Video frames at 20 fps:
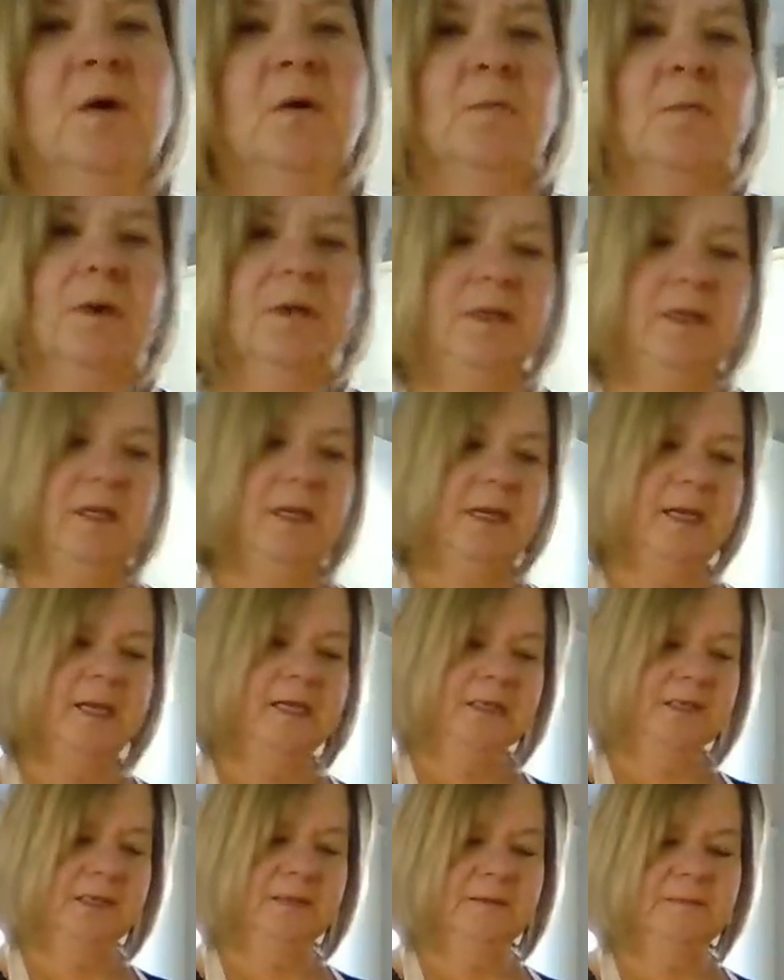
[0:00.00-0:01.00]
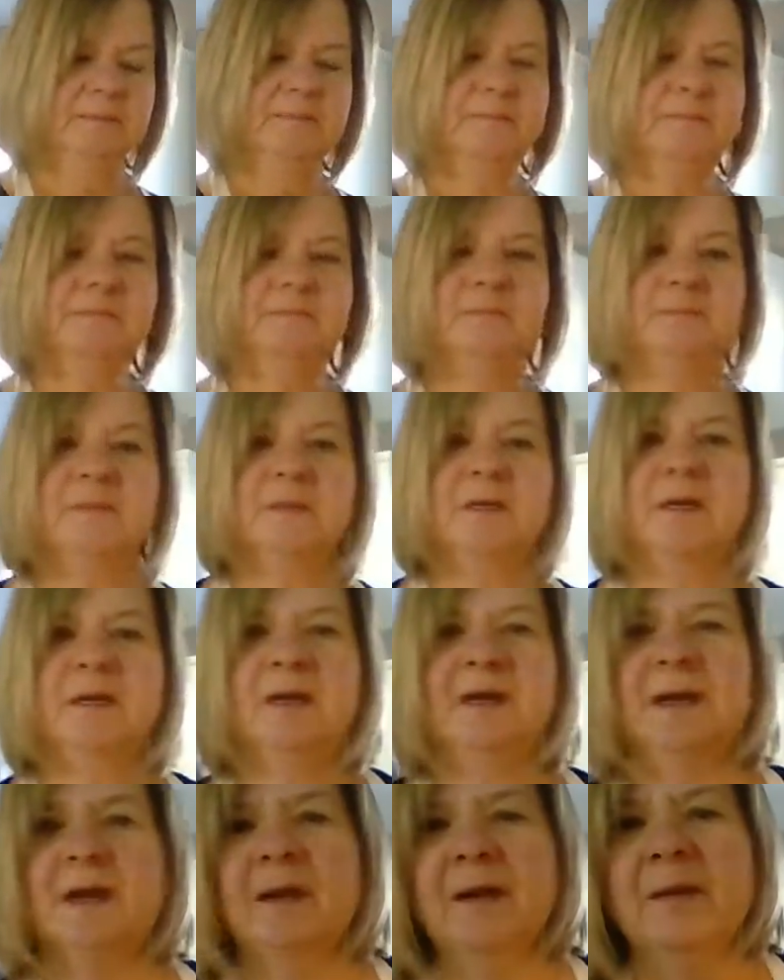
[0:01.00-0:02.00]
One thing is,
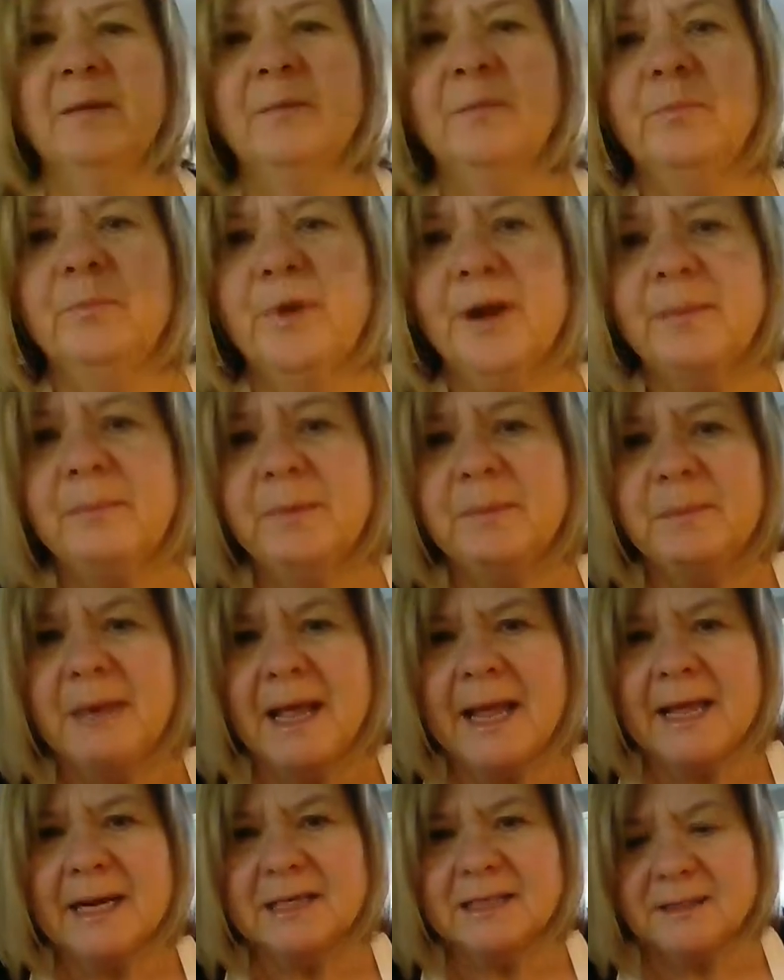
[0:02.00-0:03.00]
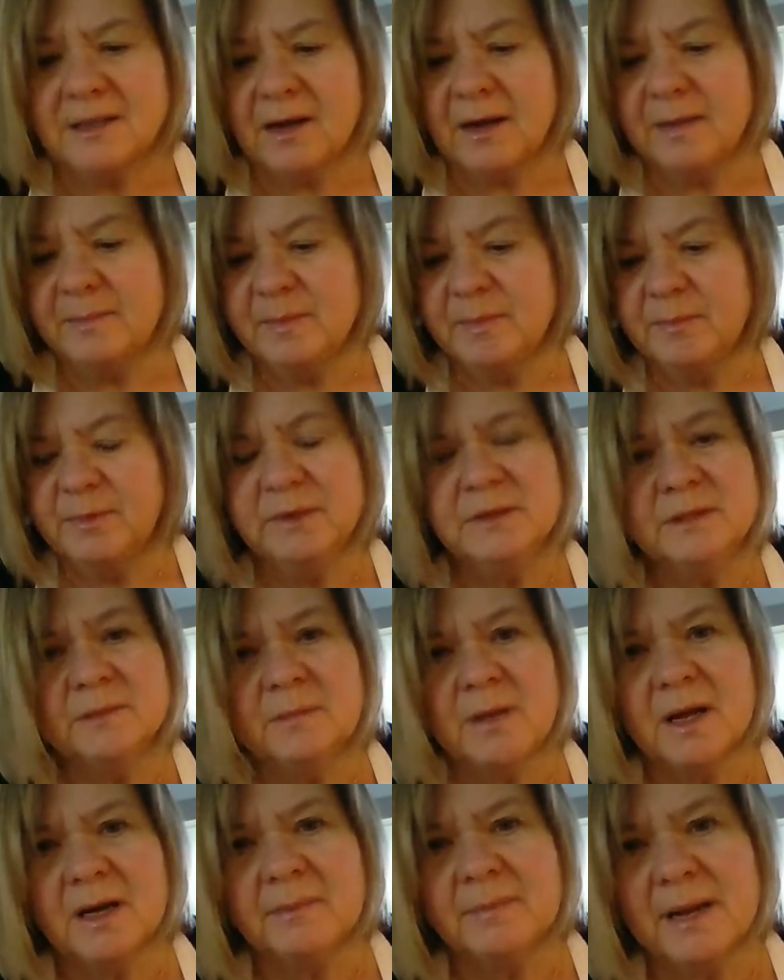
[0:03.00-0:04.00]
prep them ahead of time and put
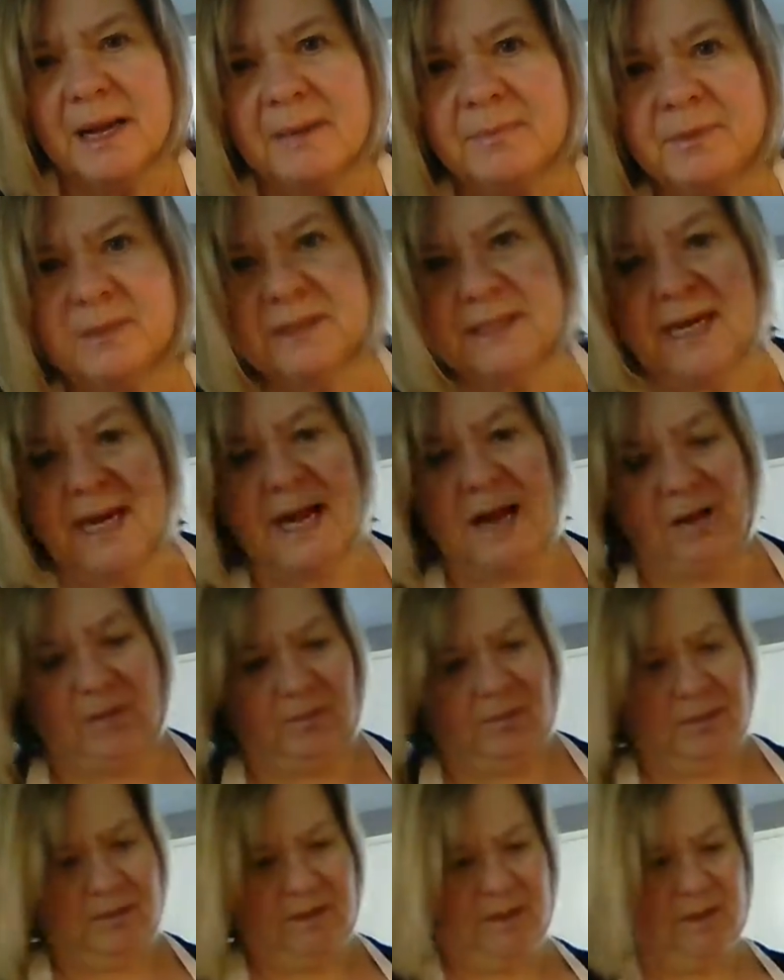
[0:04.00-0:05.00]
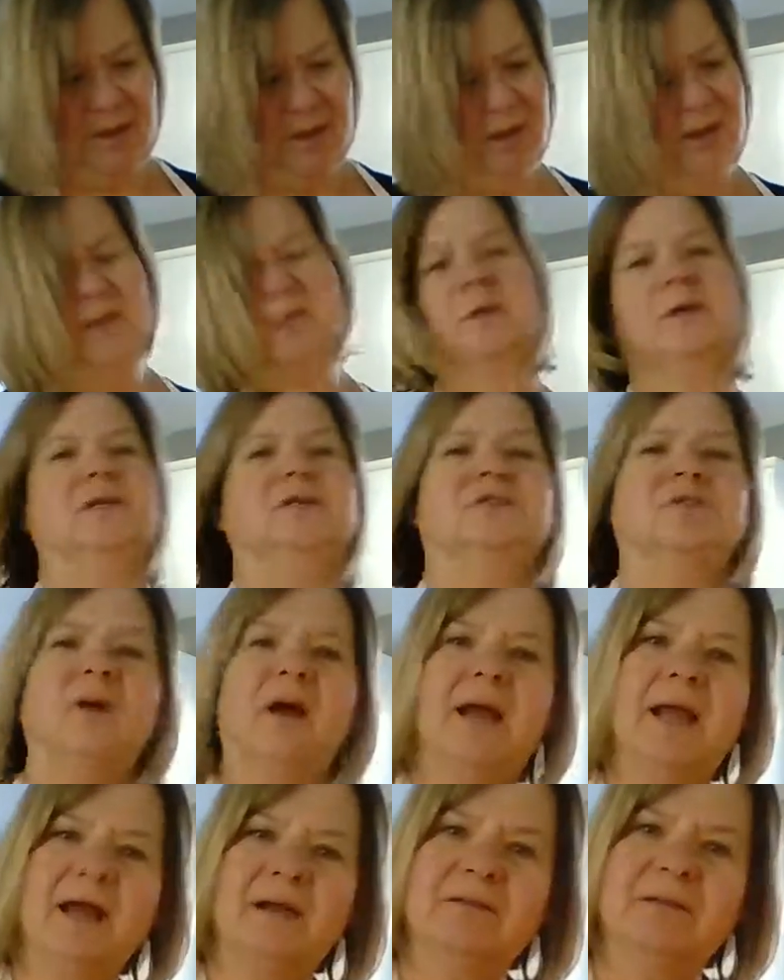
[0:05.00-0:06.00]
them on a paper towel. You want to
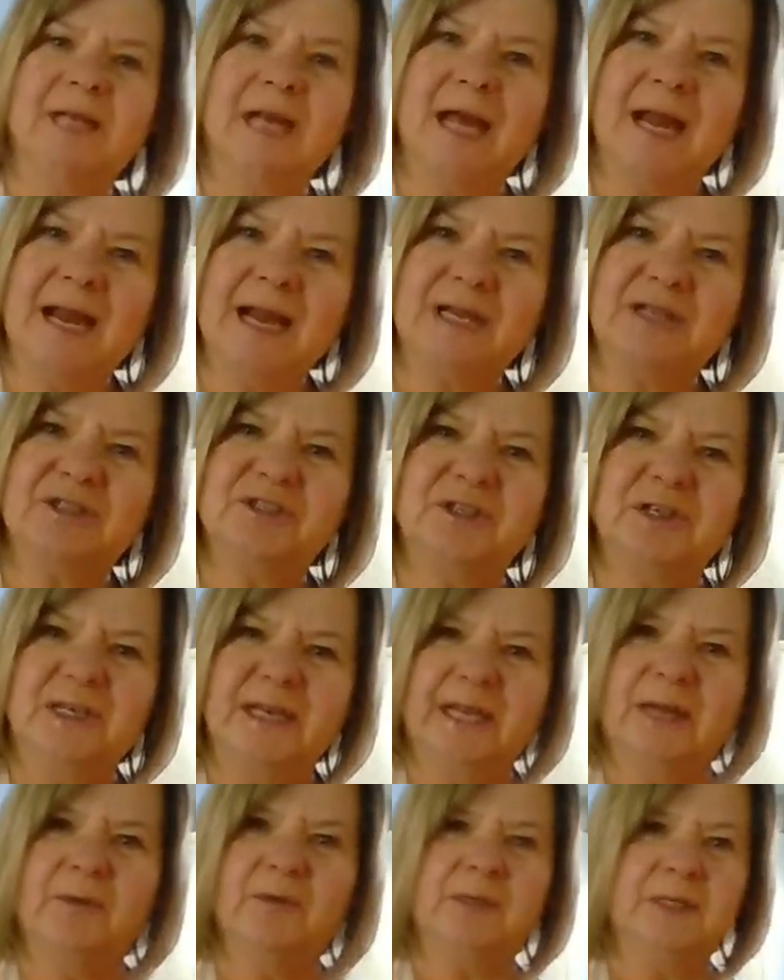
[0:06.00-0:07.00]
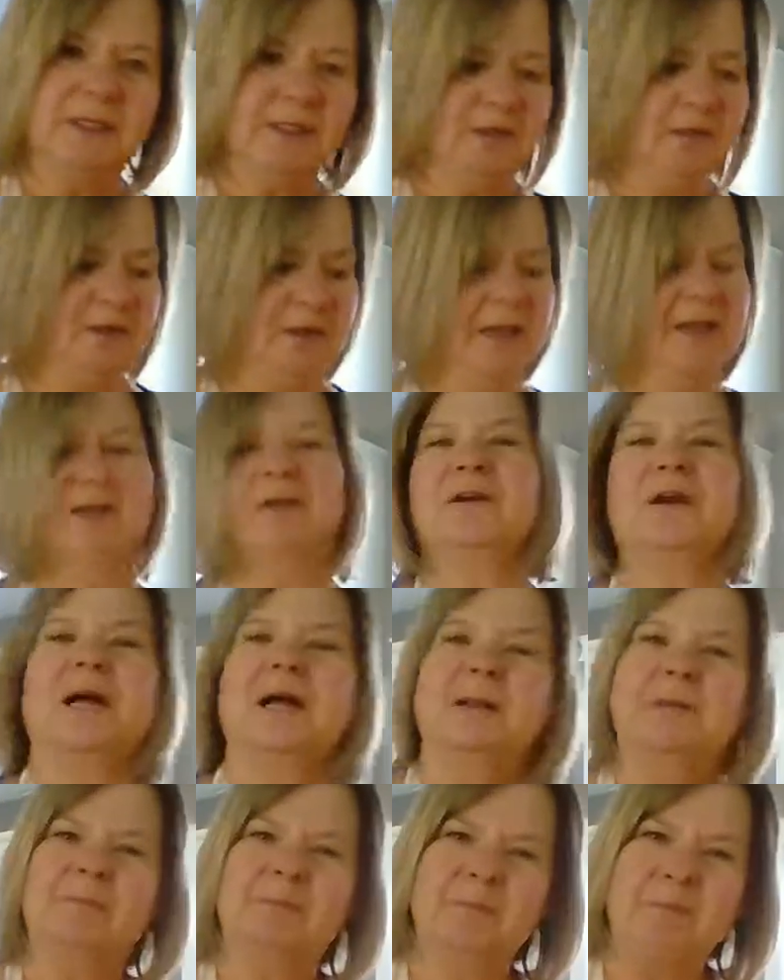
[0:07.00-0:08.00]
dry out that extra liquid so that you're
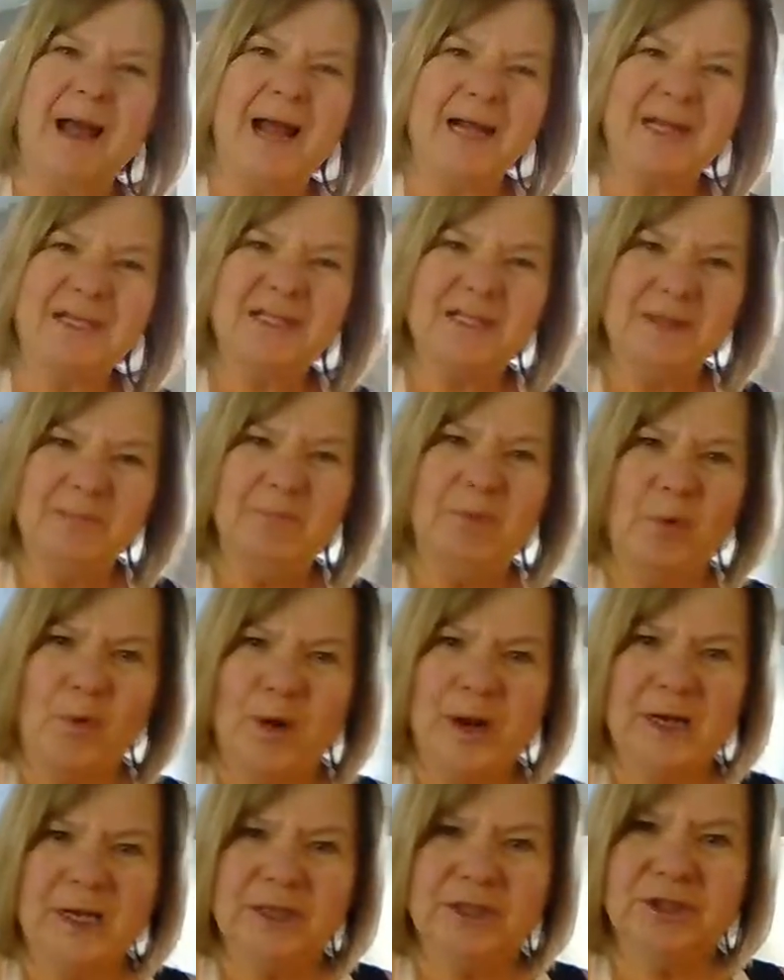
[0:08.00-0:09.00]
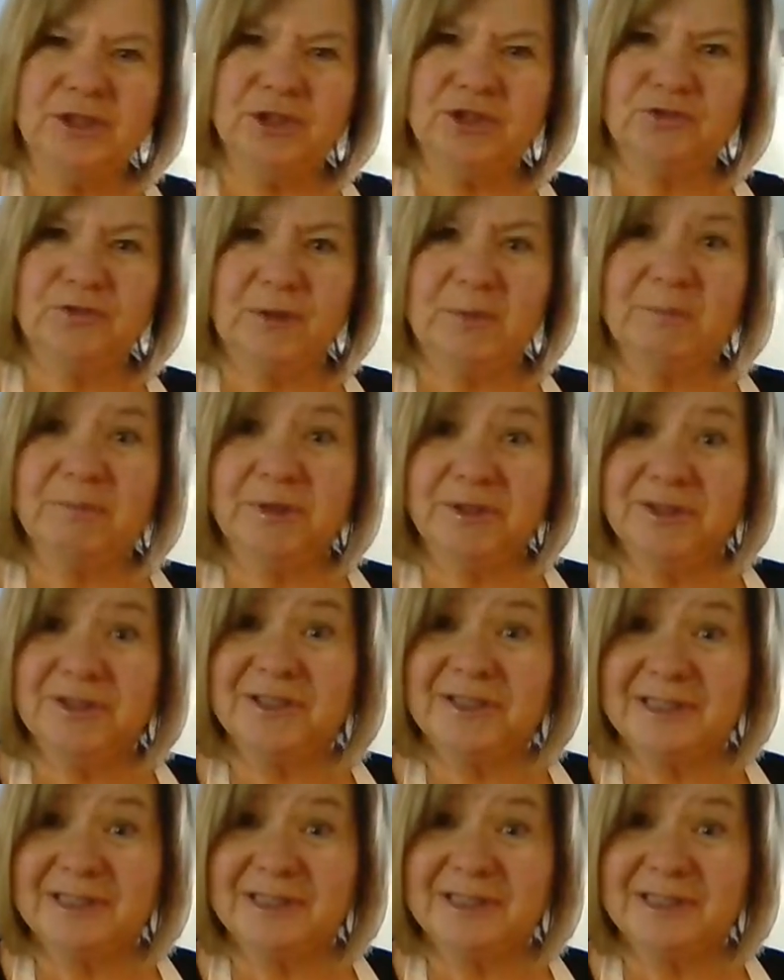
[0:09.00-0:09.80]
not actually boiling your shrimp, but you're